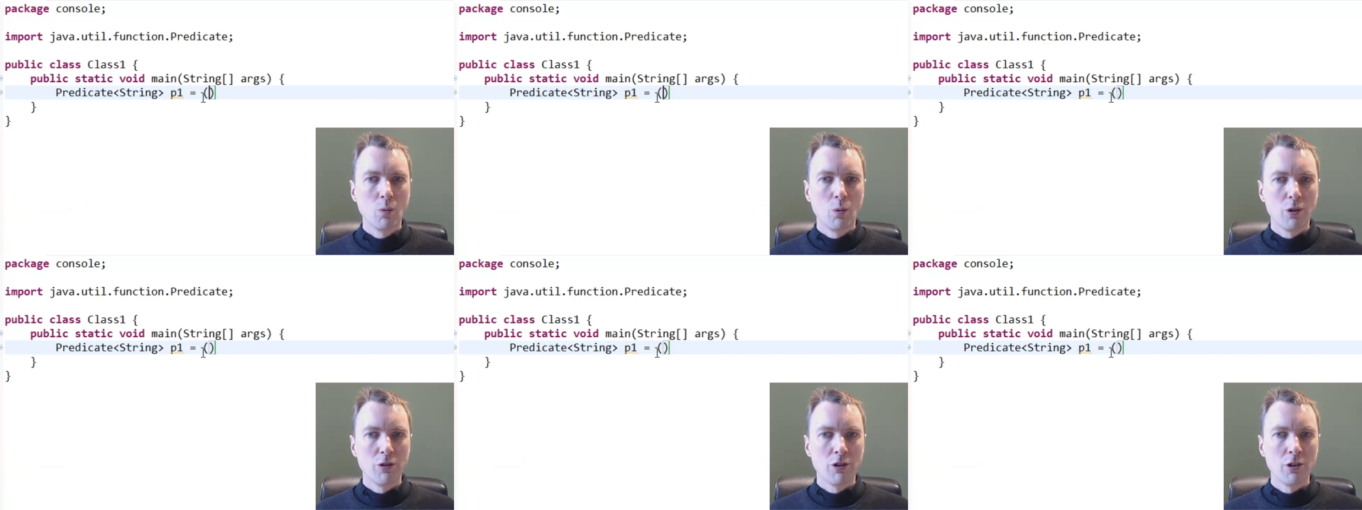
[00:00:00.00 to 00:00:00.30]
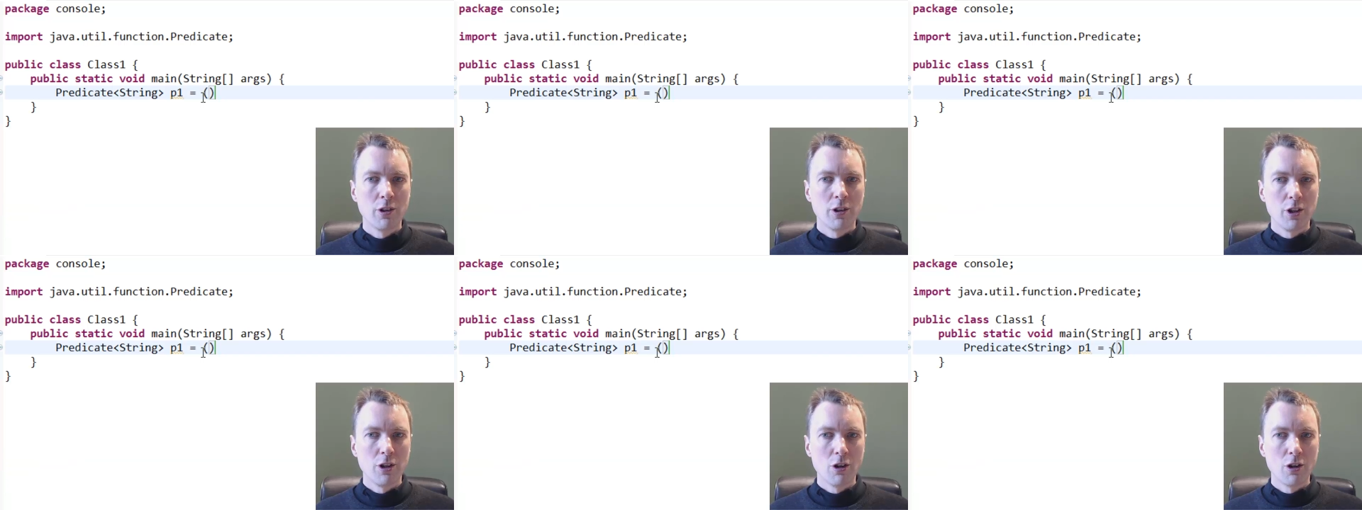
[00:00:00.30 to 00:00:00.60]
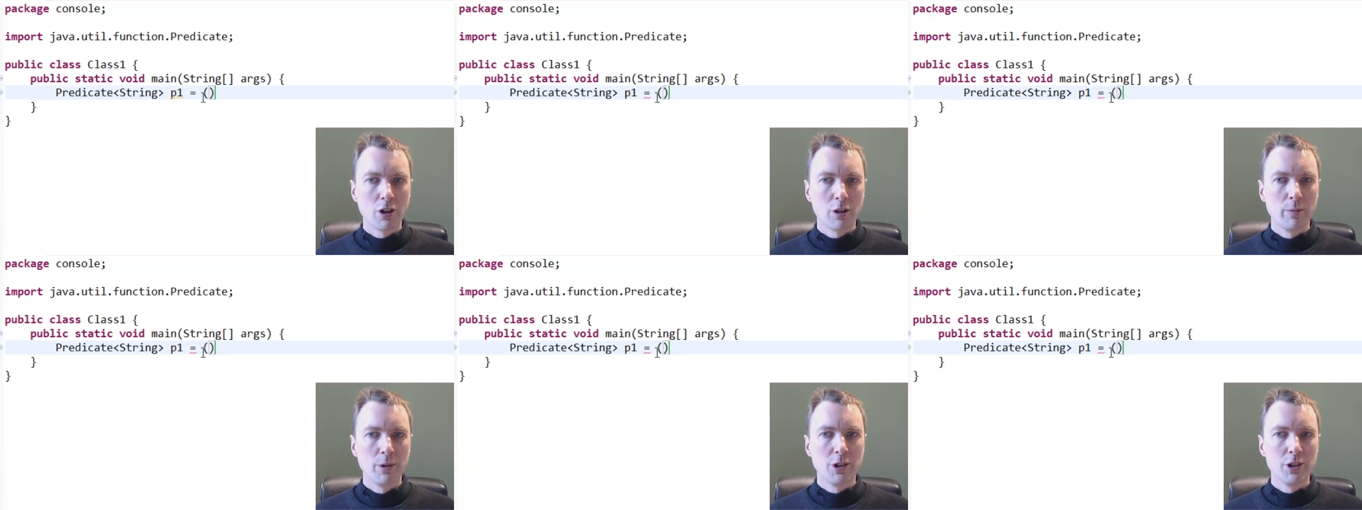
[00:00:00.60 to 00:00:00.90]
with the
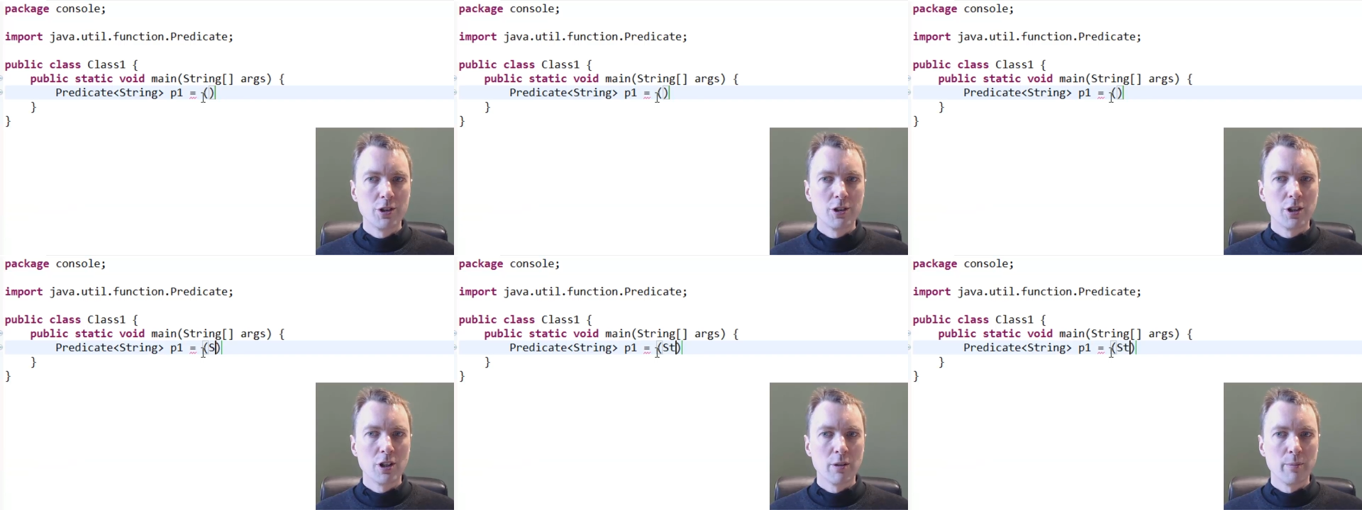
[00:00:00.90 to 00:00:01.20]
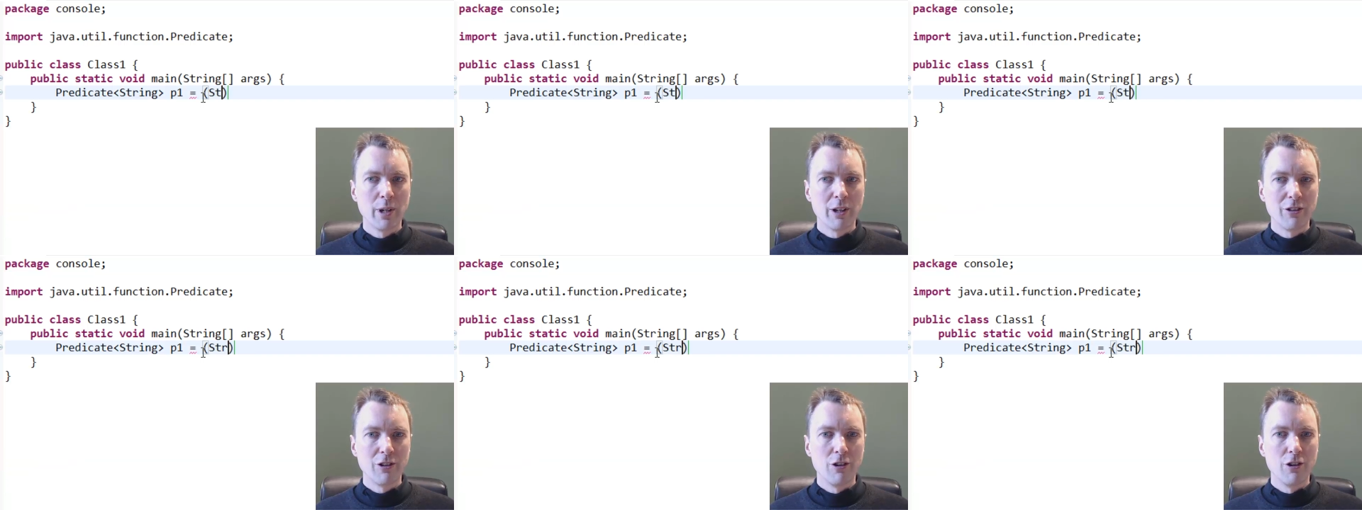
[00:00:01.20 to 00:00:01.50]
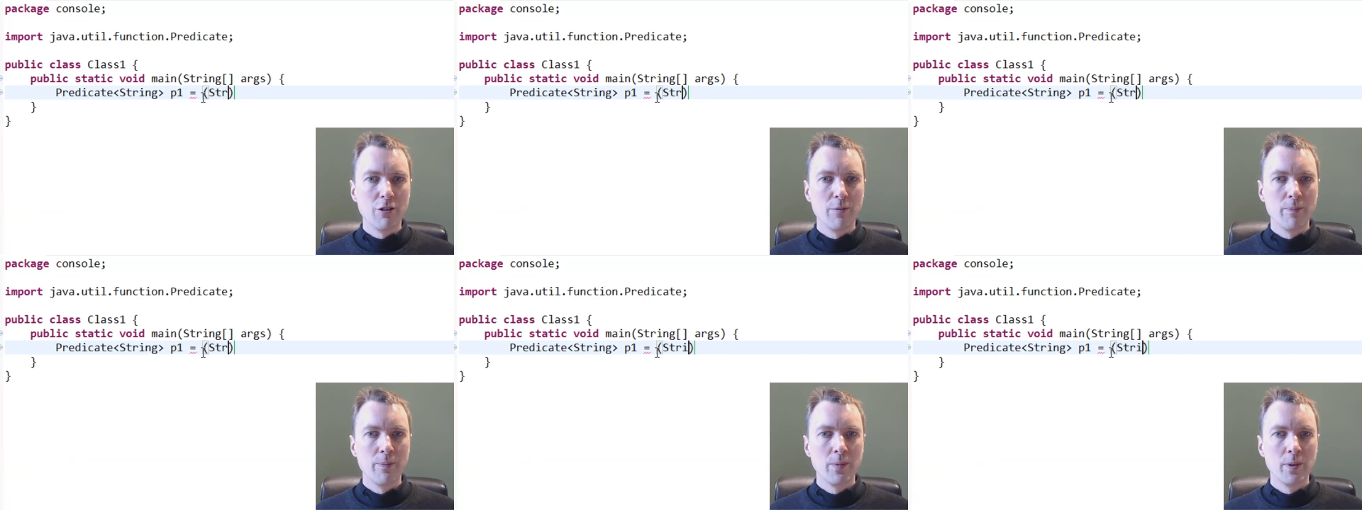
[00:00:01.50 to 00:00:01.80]
argument to the
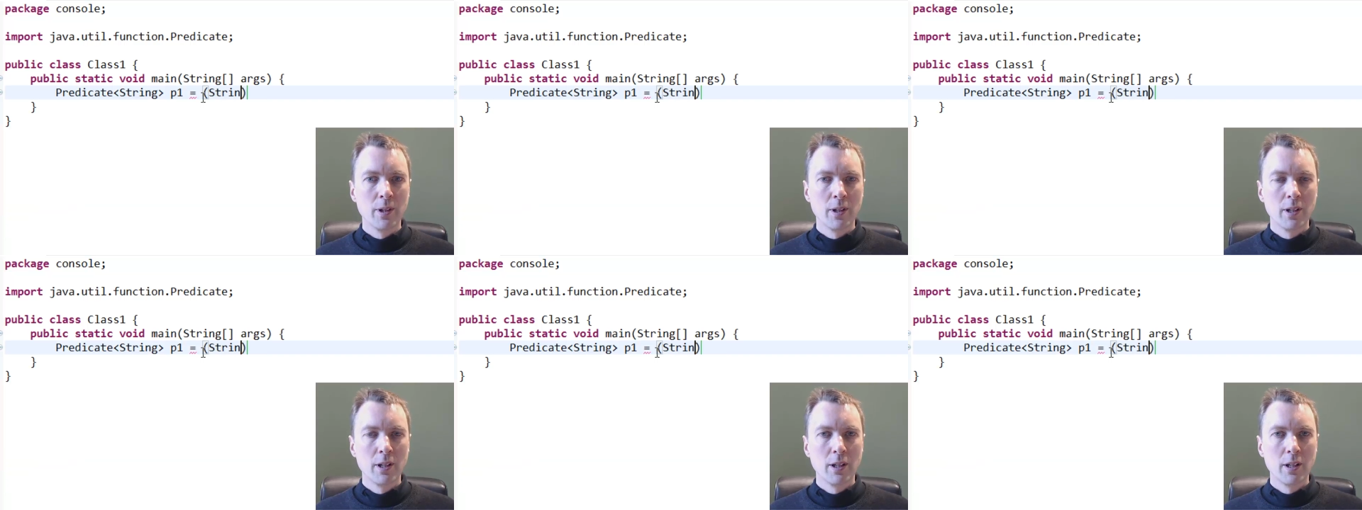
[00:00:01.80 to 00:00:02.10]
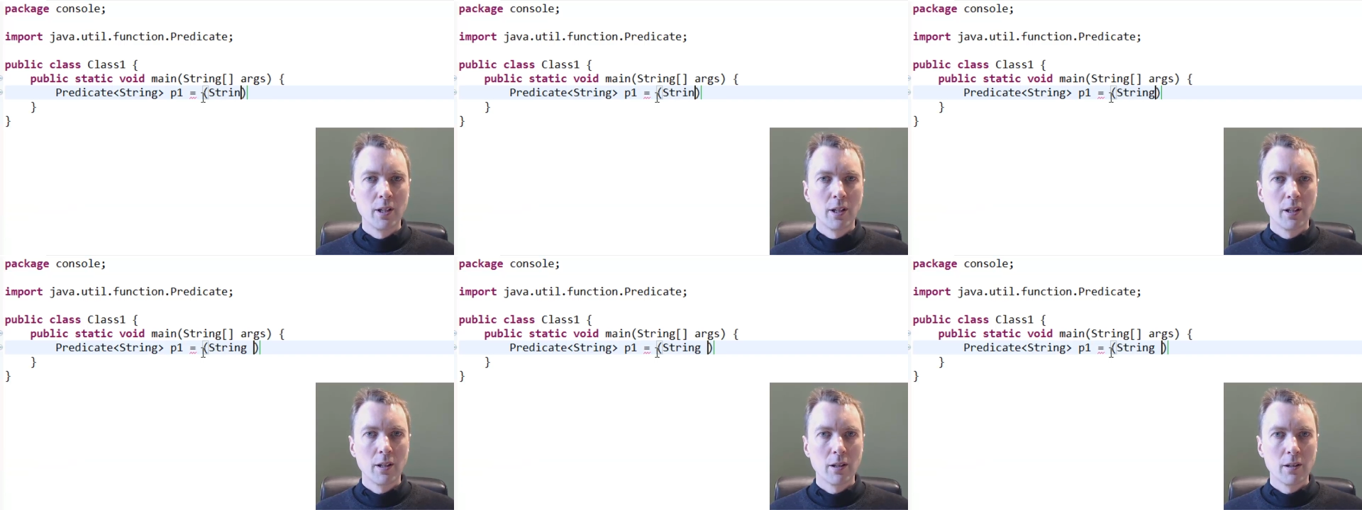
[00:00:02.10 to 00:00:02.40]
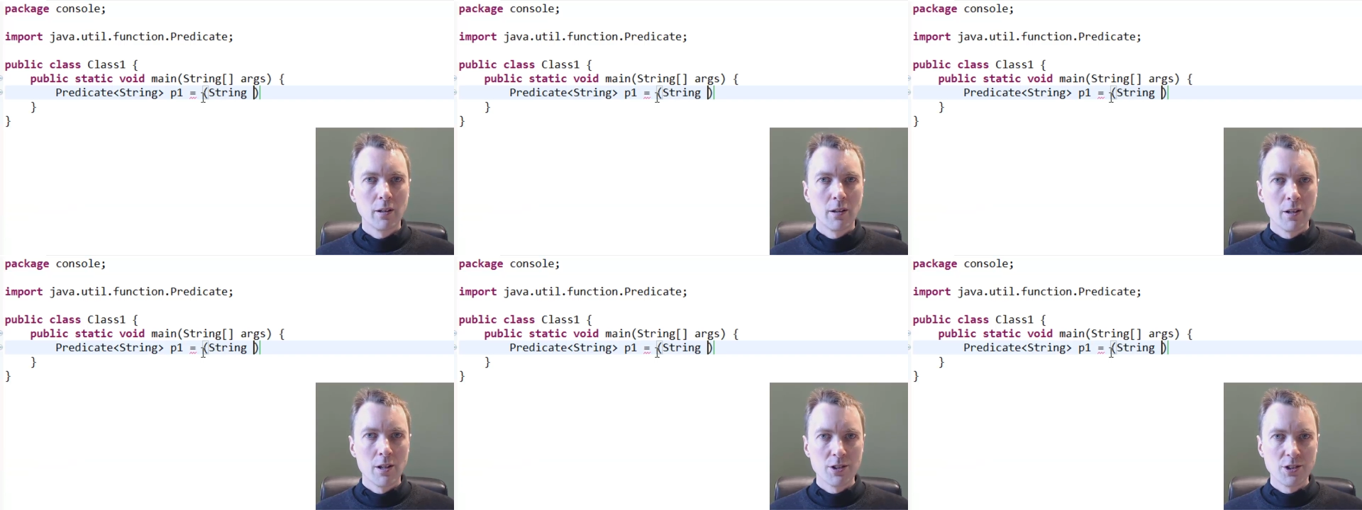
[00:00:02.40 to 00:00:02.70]
method. In